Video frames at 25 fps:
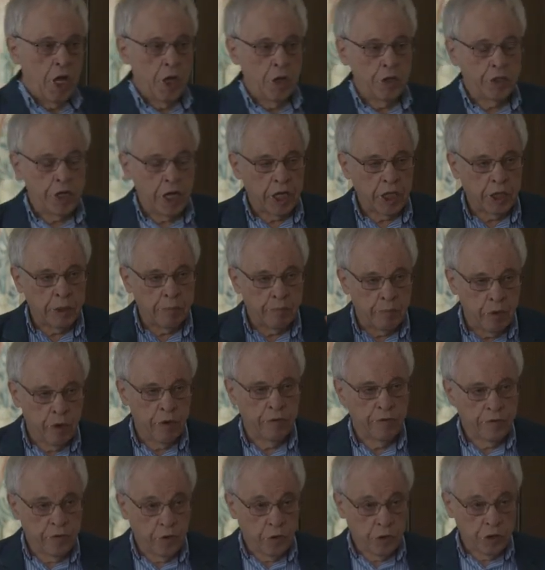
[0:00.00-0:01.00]
You take the
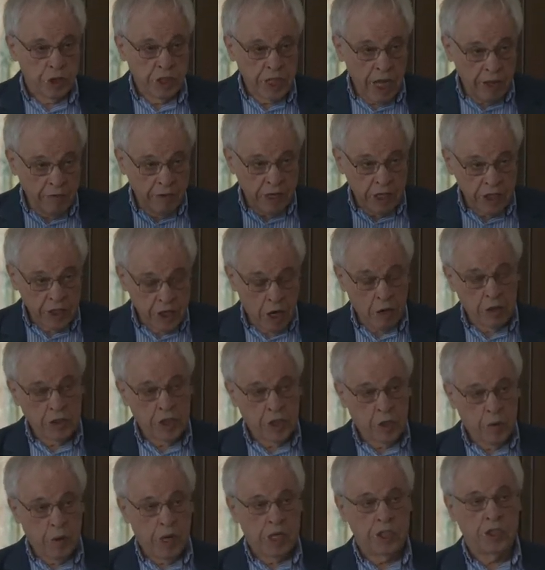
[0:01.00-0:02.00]
brute force Navier-Stokes
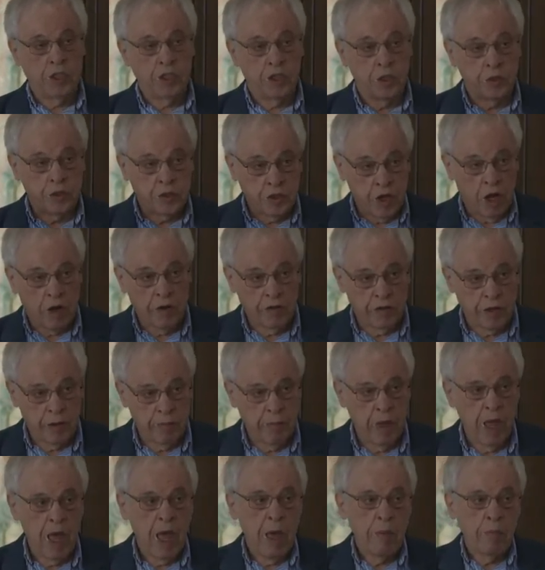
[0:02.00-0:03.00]
equations, you solve them,